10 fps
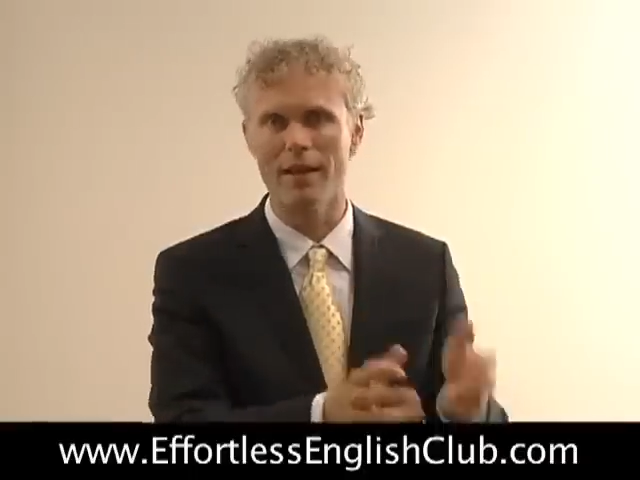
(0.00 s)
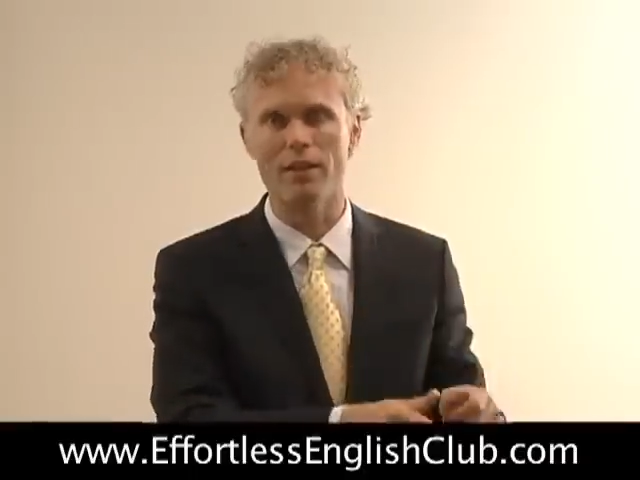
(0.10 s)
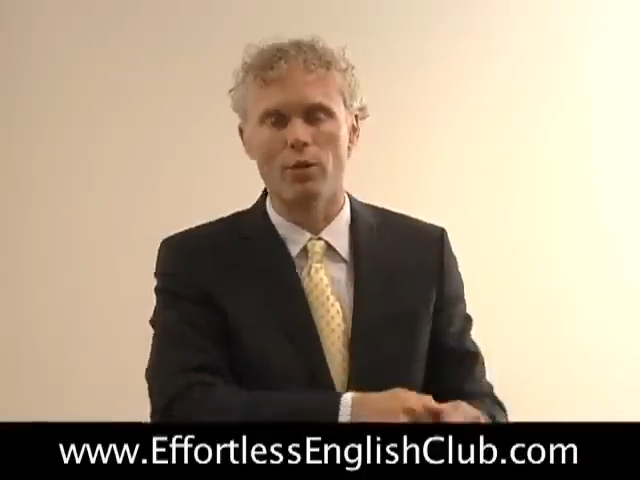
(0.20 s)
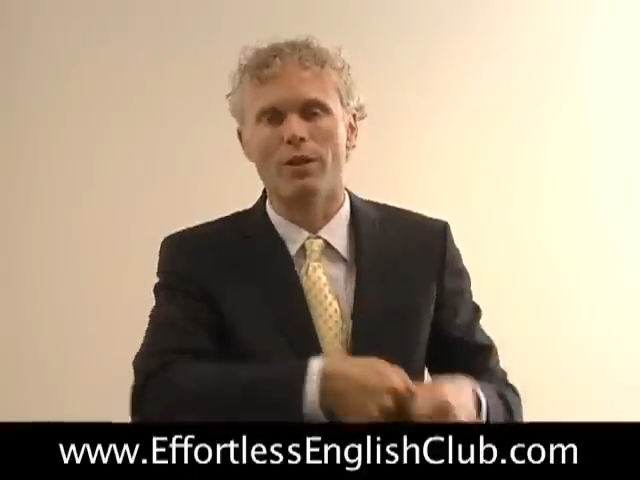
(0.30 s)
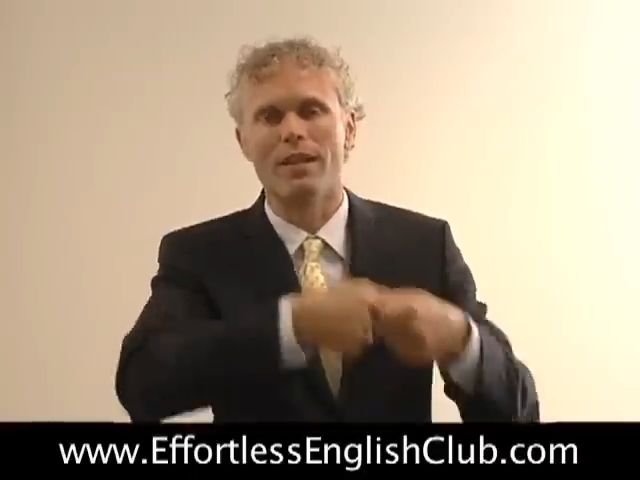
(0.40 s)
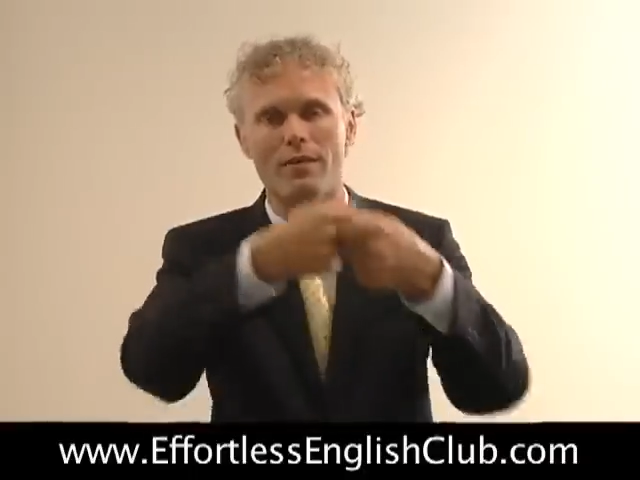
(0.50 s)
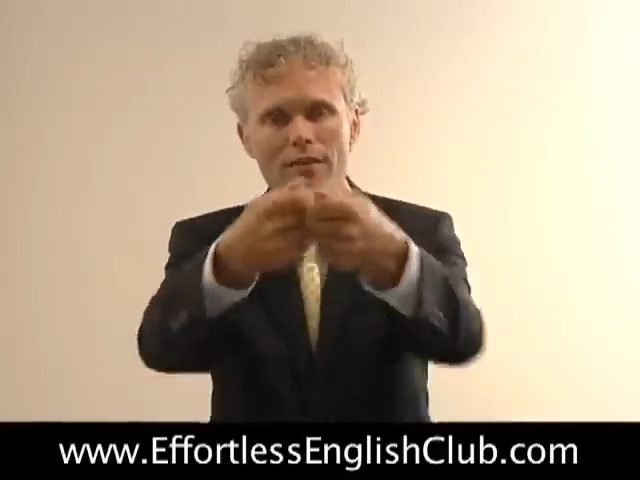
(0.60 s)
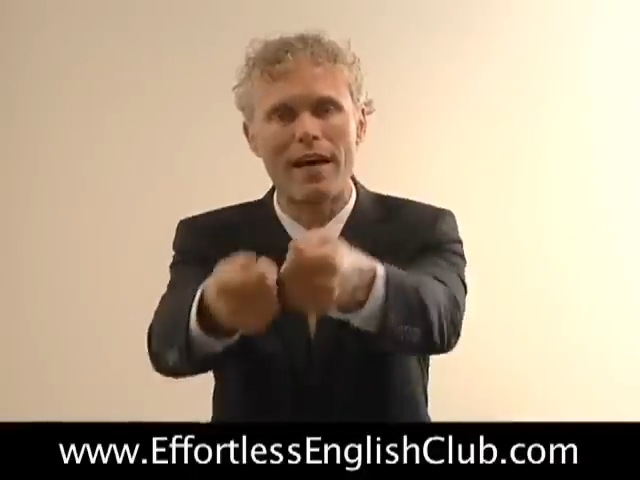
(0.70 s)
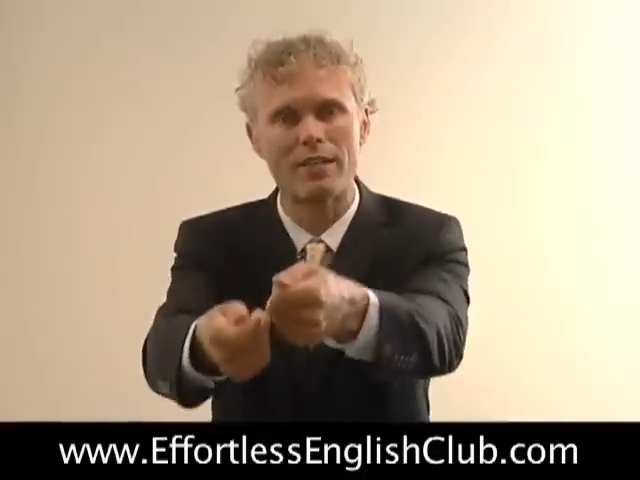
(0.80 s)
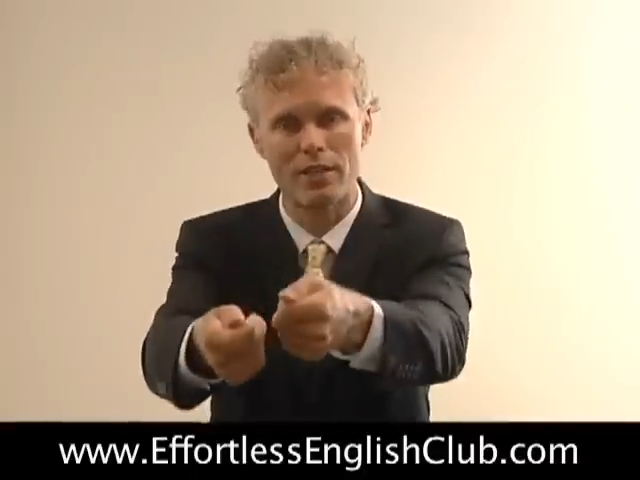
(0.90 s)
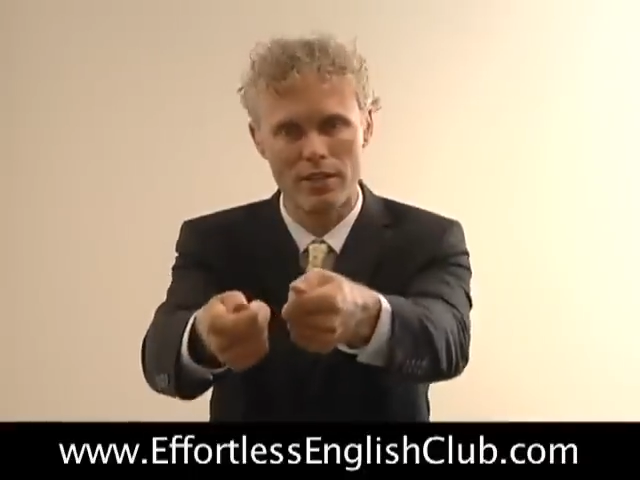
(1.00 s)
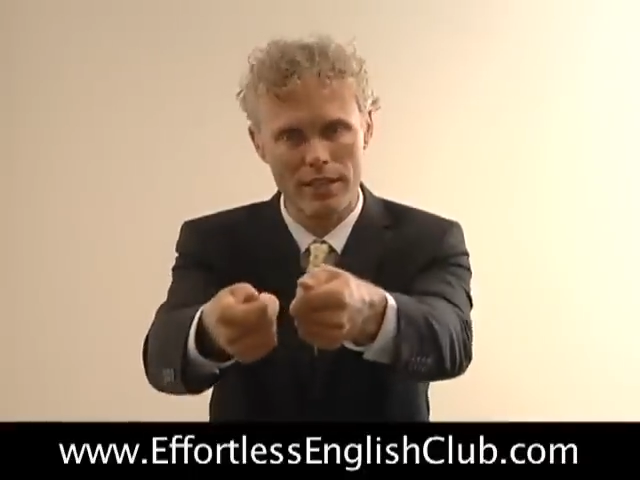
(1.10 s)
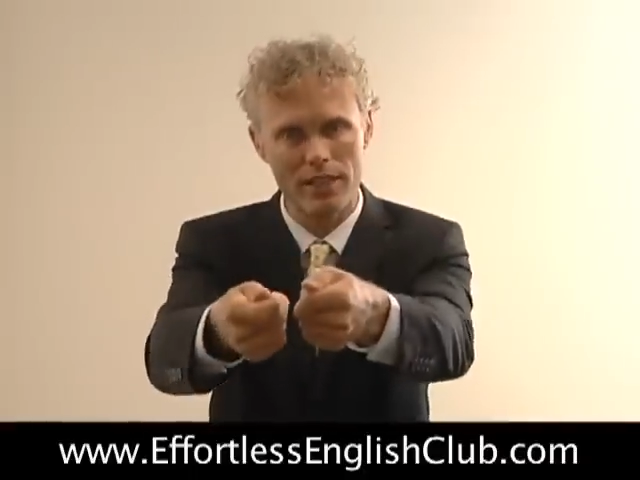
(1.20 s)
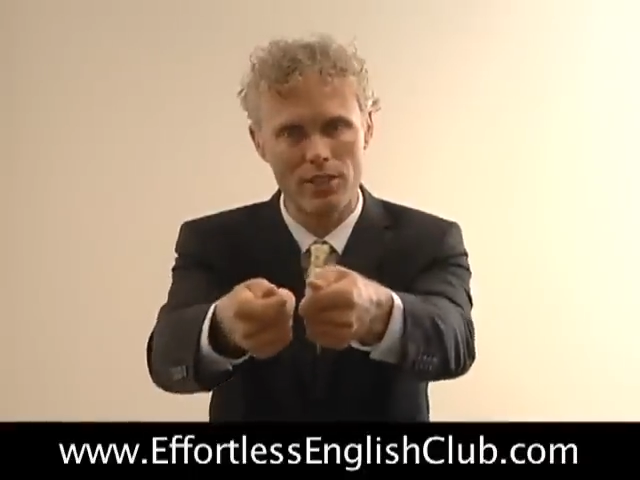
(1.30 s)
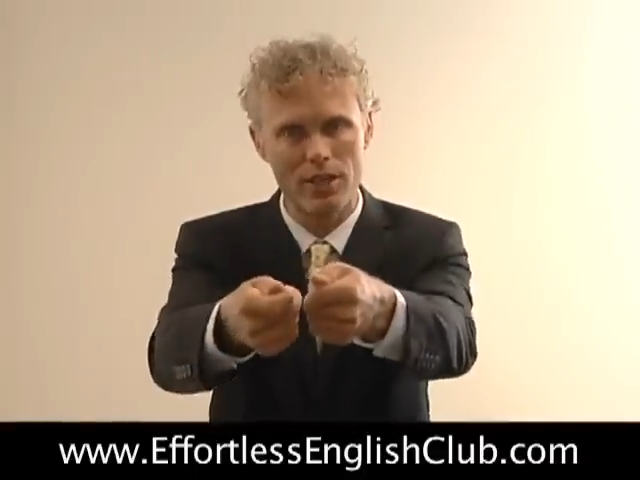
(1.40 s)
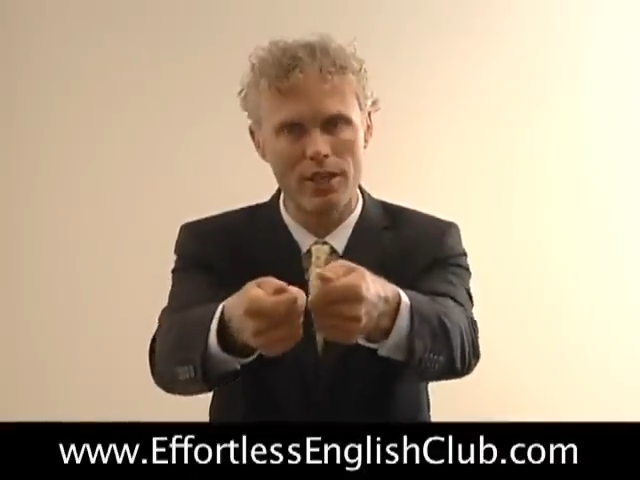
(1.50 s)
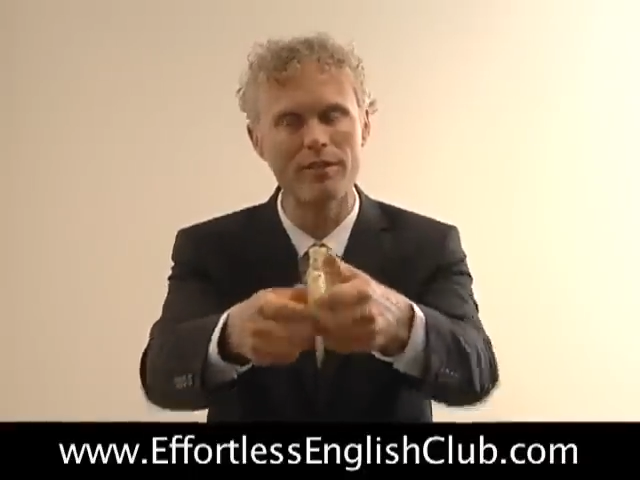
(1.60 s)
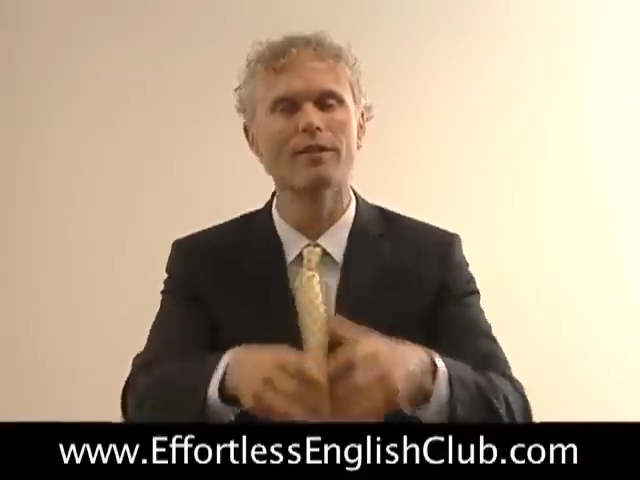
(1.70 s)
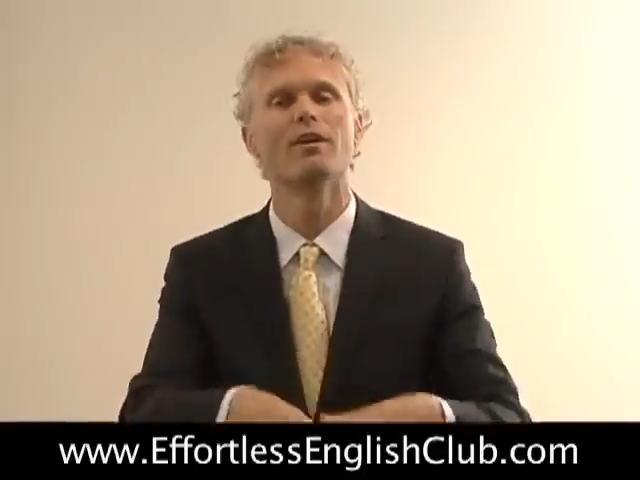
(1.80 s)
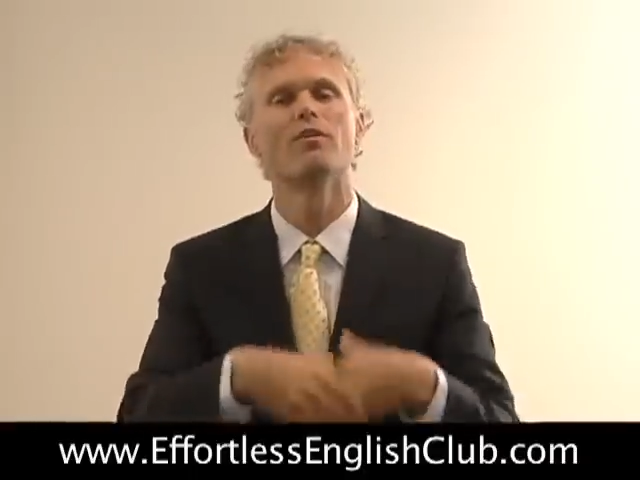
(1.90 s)
And then you would give that to your
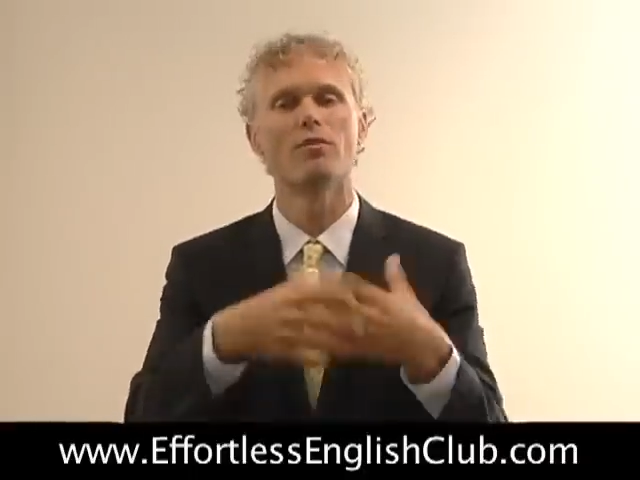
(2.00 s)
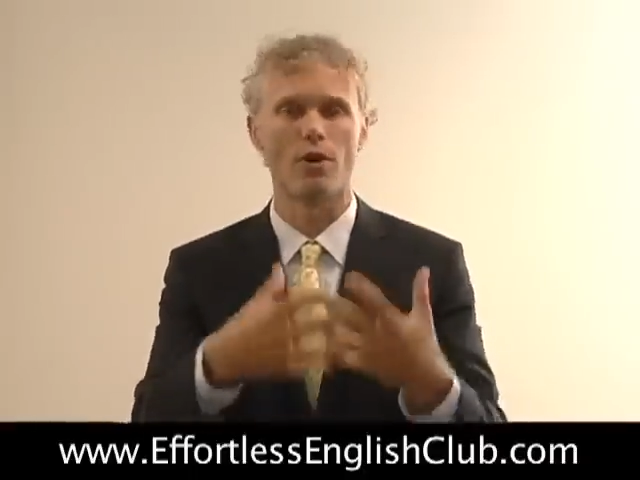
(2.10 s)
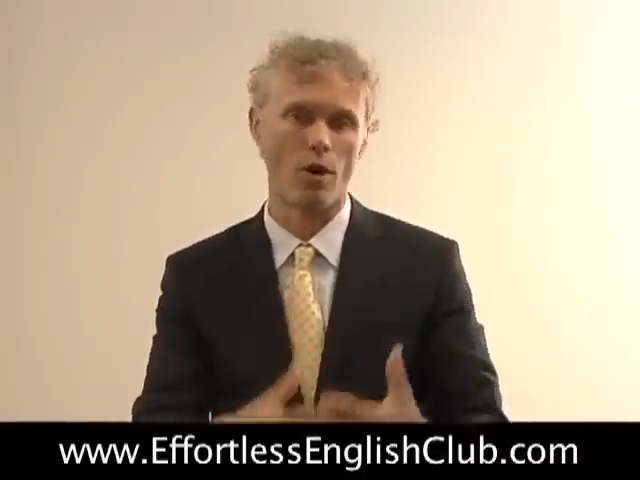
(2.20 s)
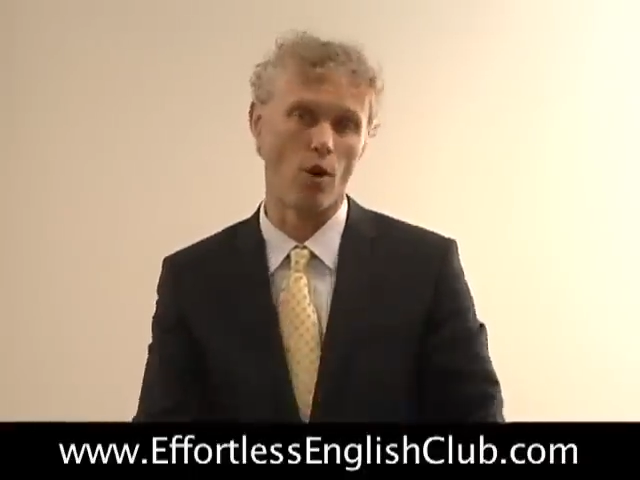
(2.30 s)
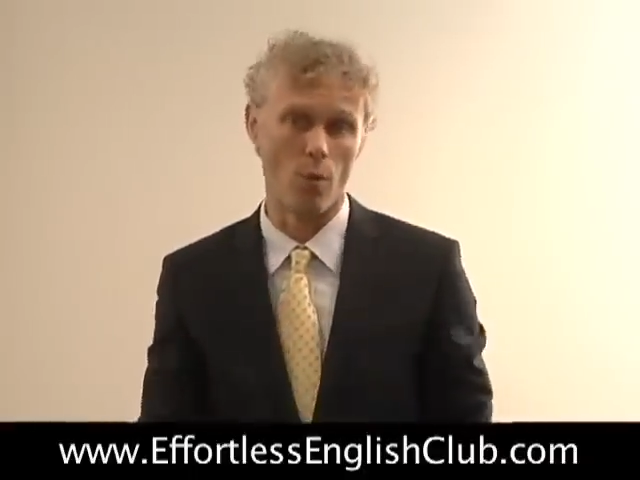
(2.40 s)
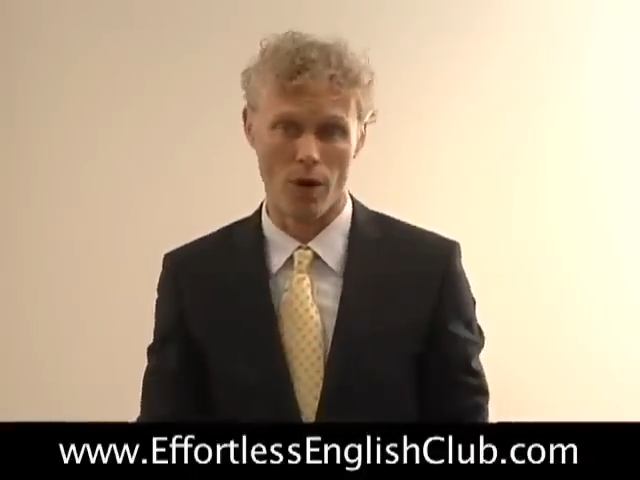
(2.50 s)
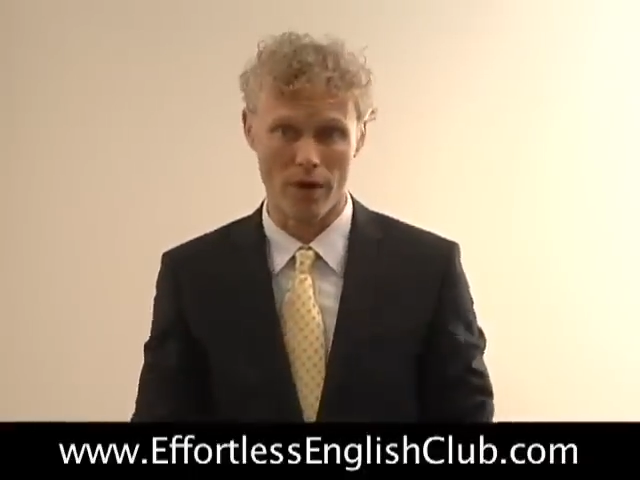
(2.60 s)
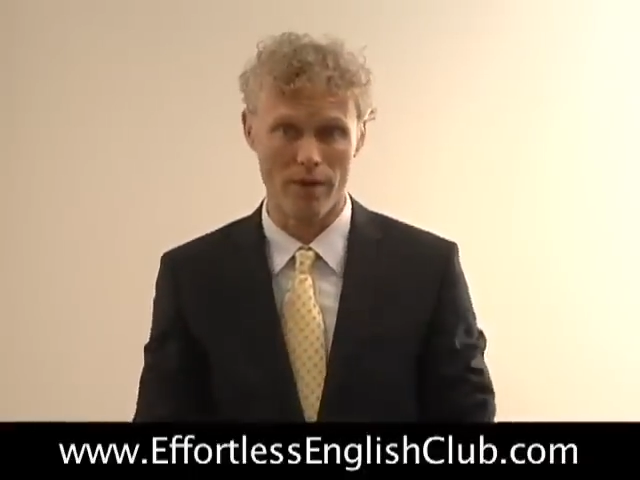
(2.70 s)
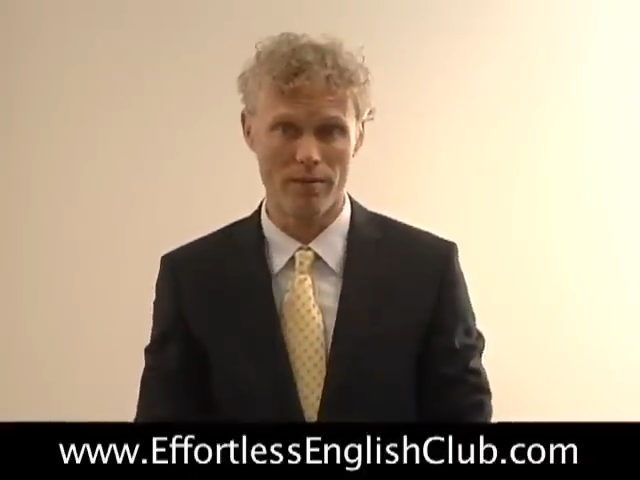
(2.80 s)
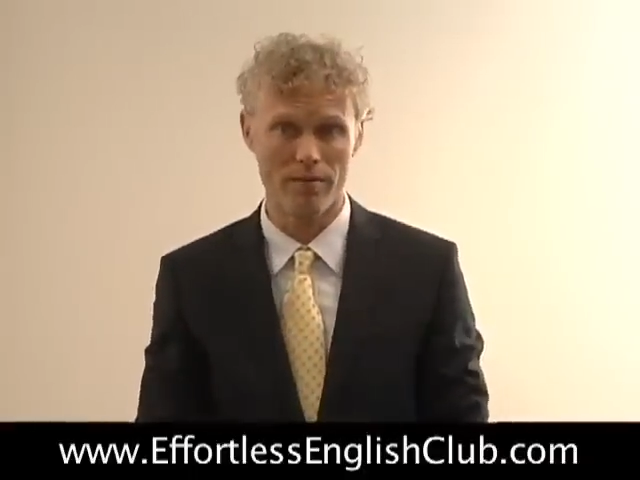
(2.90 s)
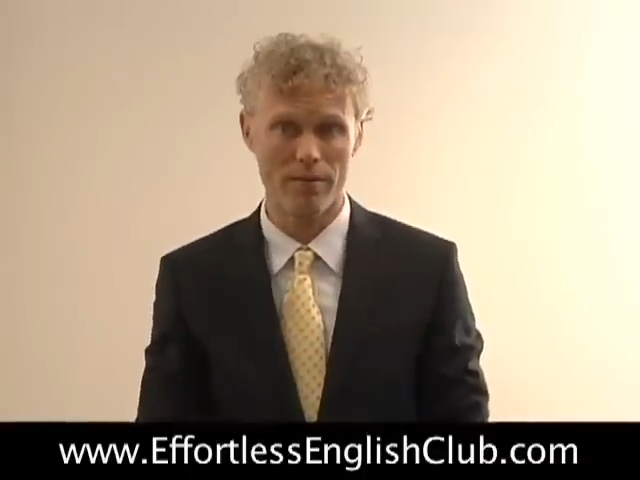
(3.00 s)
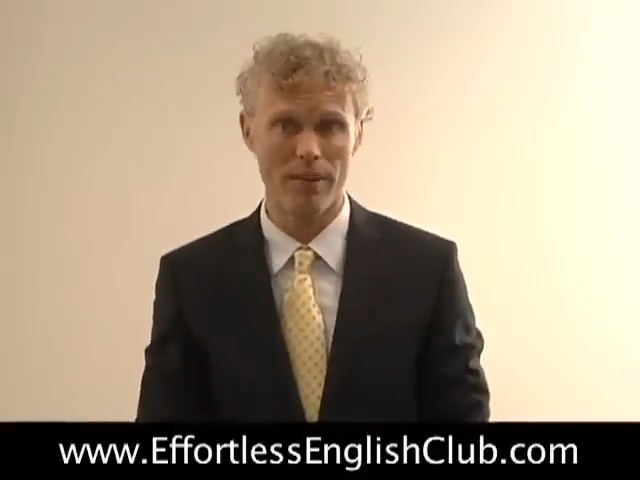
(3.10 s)
teacher for your homework.